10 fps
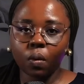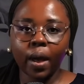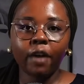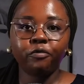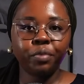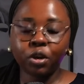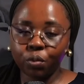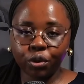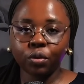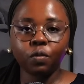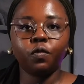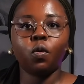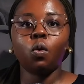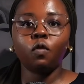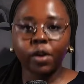I've been with you
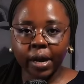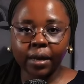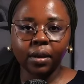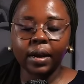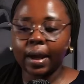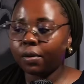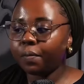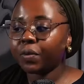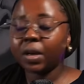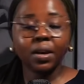for over a year now.